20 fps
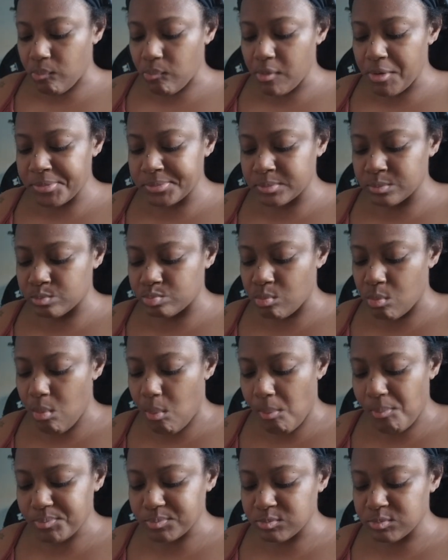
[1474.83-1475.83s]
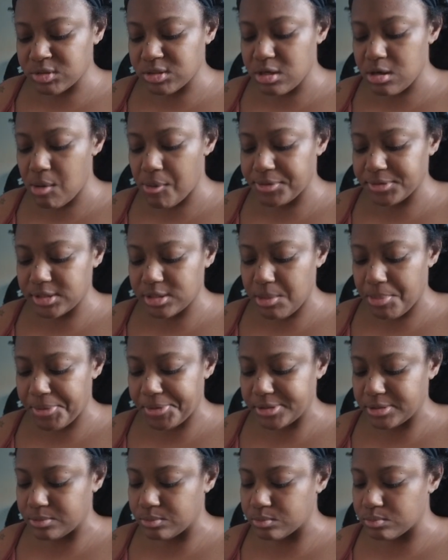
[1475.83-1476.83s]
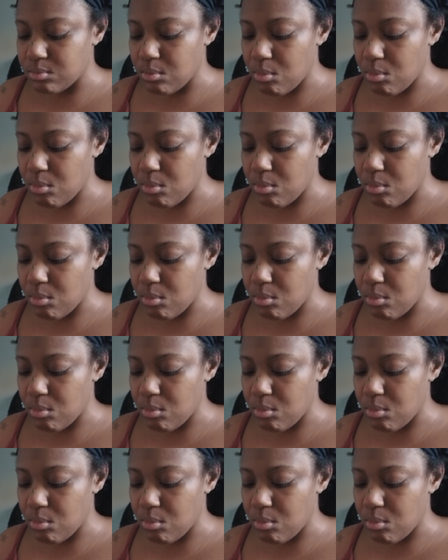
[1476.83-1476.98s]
Let me tell you what's happening.